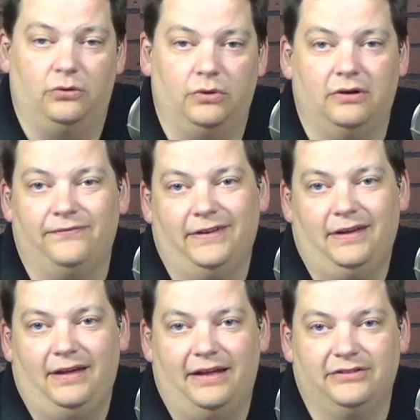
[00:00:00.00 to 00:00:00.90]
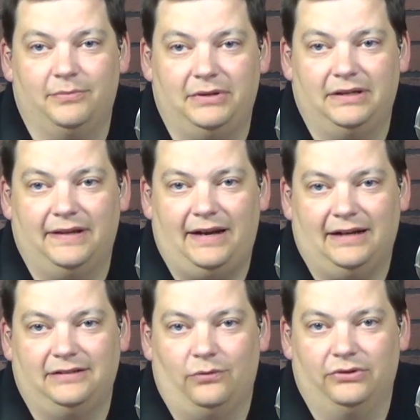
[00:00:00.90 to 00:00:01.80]
Well, ends up being that
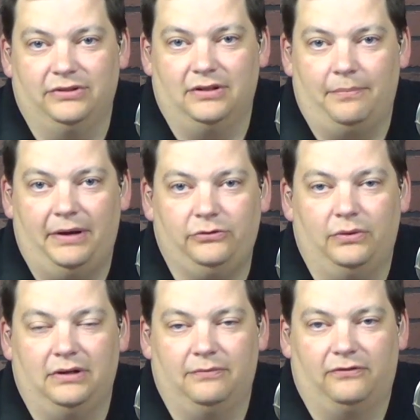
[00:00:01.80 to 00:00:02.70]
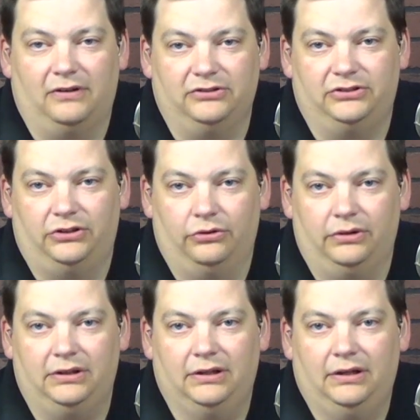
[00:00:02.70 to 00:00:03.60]
actually wasn't the best way for us to do
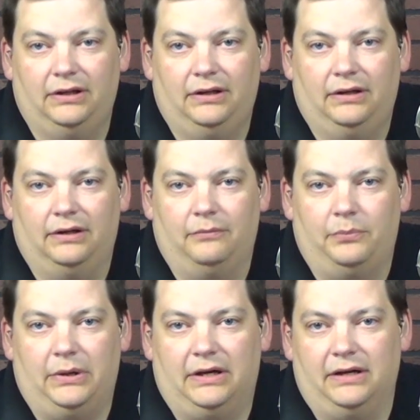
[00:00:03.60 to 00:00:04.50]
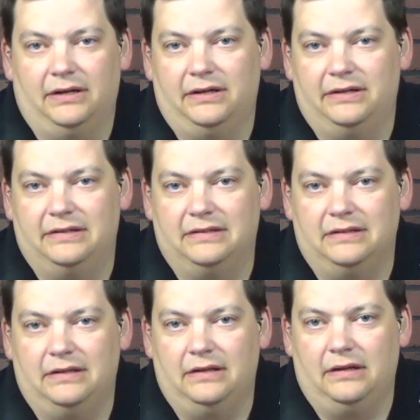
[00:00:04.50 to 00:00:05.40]
it because
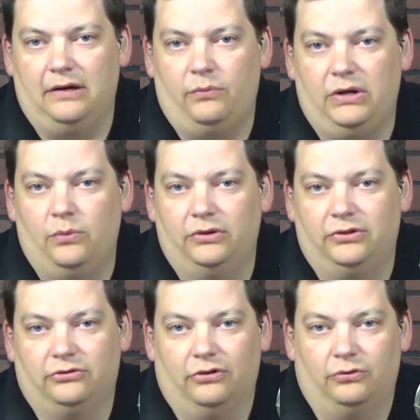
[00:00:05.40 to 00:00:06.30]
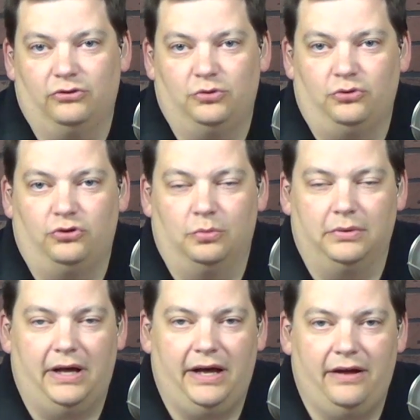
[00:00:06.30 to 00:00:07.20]
we want to start doing some YouTube
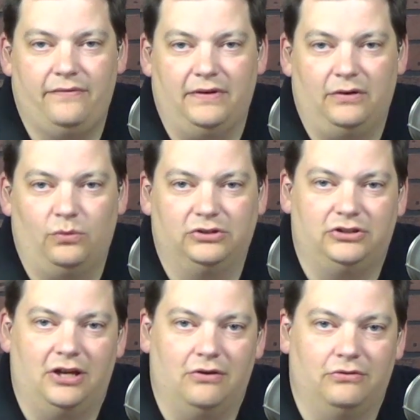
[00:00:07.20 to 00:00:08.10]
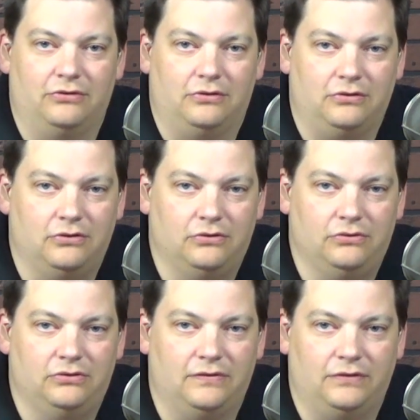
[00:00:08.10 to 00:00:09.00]
Live, and which channel do you
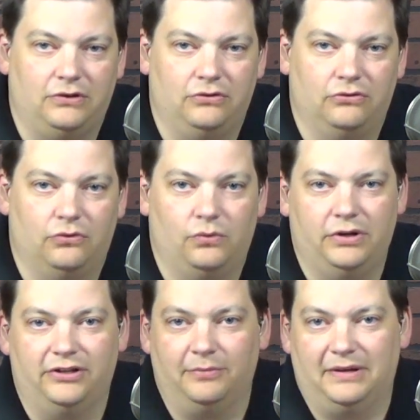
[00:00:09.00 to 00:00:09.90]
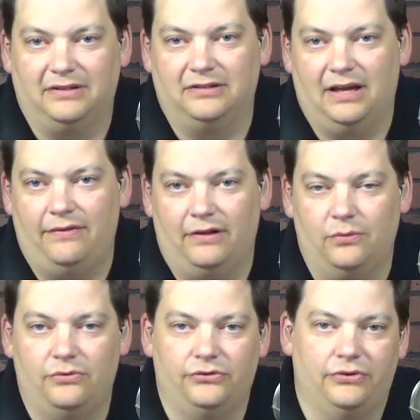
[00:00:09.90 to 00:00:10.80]
use? If you do it on one, does it make sense to have the other
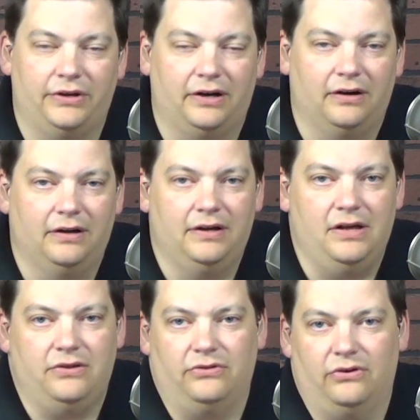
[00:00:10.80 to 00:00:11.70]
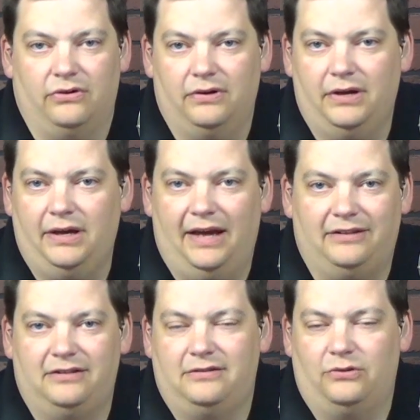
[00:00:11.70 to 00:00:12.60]
ones on there? So
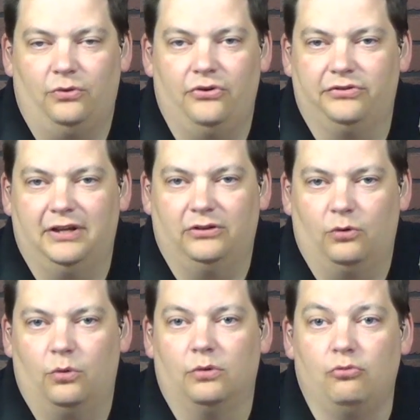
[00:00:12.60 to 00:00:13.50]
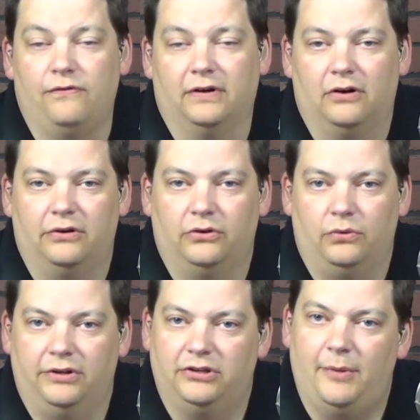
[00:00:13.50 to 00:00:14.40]
it's one of those things where we're moving it all into
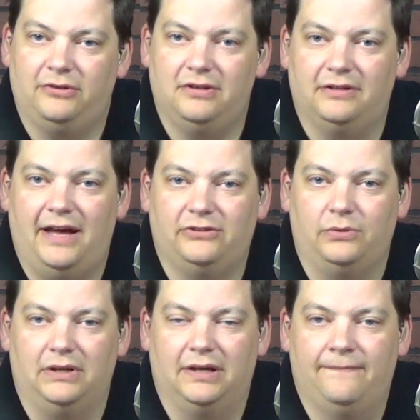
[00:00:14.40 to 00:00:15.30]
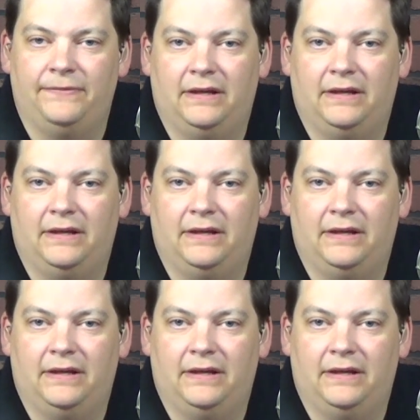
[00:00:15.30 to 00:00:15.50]
one. So I mentioned this last week.